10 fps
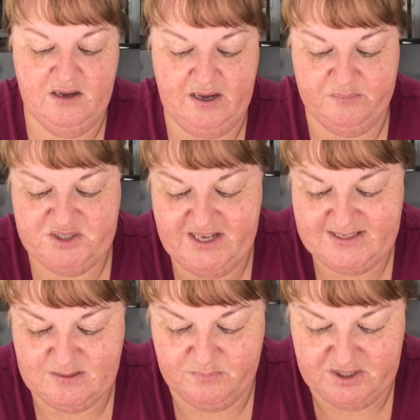she had
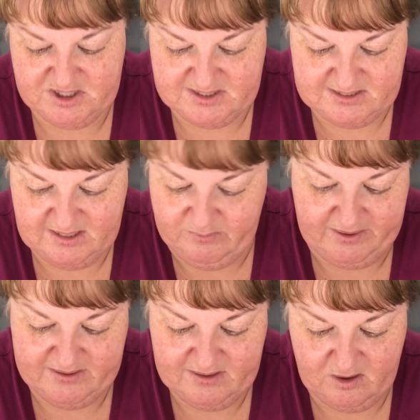some pictures.
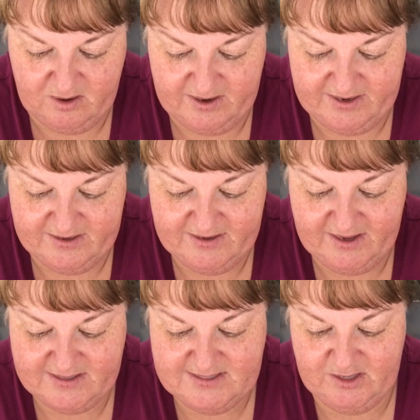Anyway, I
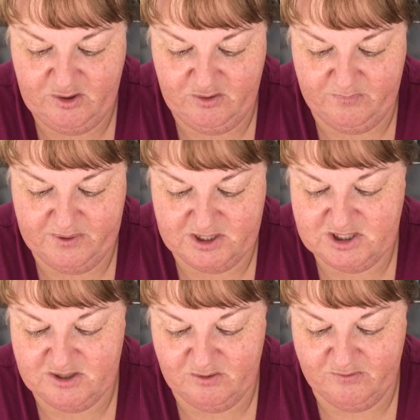sent her a
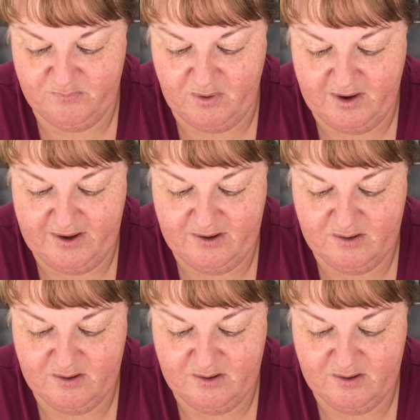picture of my